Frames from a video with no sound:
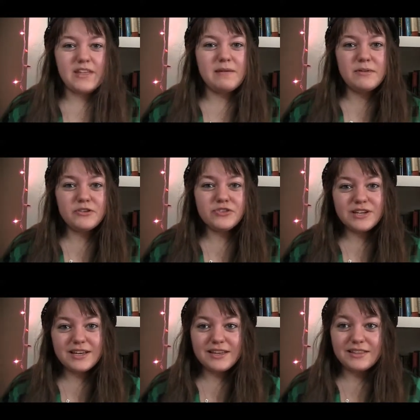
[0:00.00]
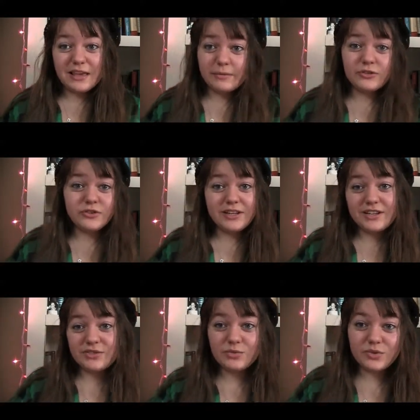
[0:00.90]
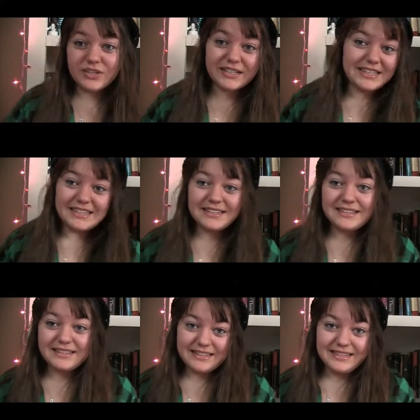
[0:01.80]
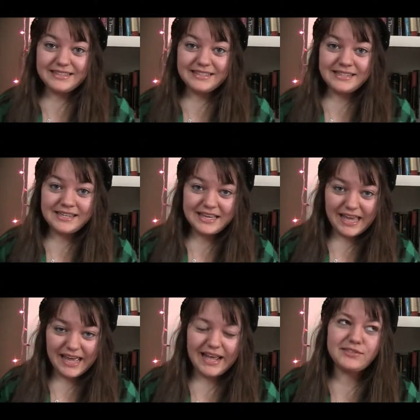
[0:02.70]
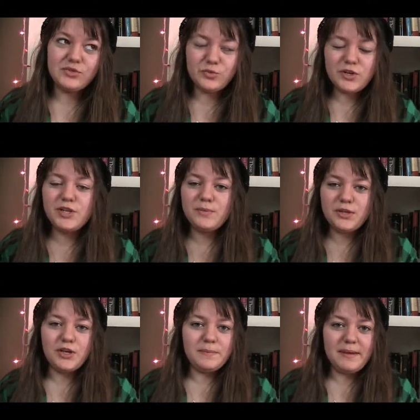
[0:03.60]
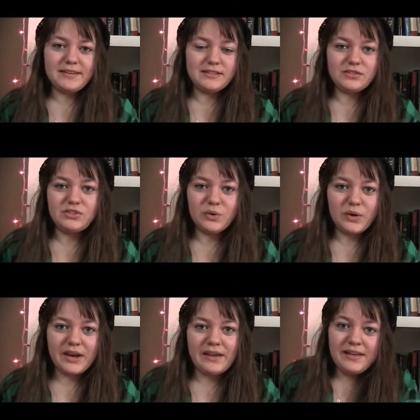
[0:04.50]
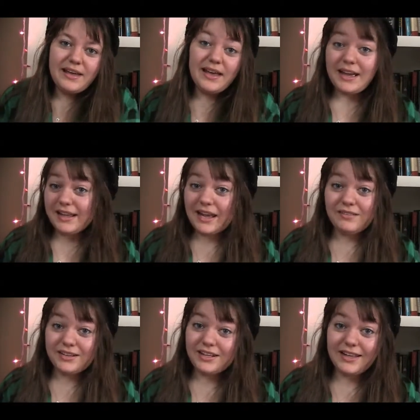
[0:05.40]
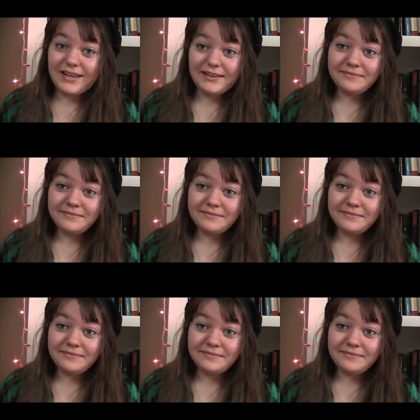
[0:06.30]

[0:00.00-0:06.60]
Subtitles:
The imagery in it is really neat, and it has a really, really good basic story, and I really like